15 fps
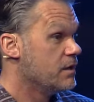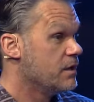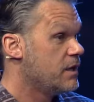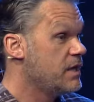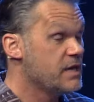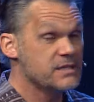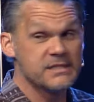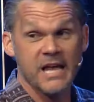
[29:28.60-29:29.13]

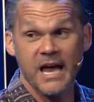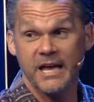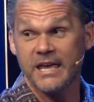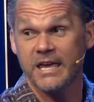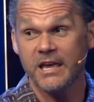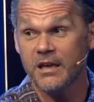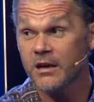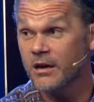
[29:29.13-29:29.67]
He is not
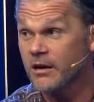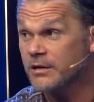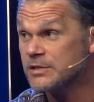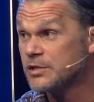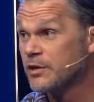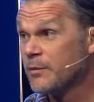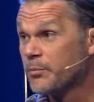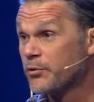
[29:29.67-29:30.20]
here
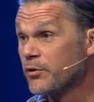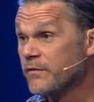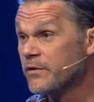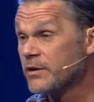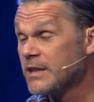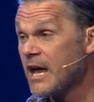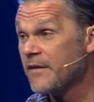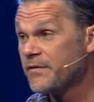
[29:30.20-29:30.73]
to improve
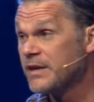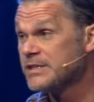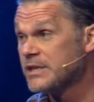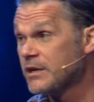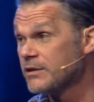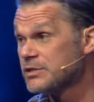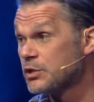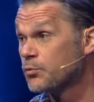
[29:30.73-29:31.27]
your life. He's
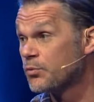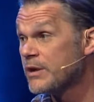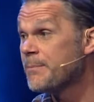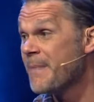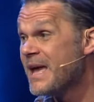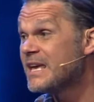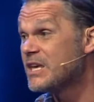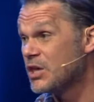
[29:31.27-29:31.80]
here to
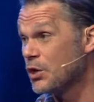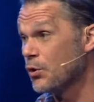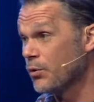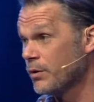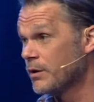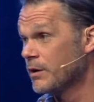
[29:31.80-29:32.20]
remake you.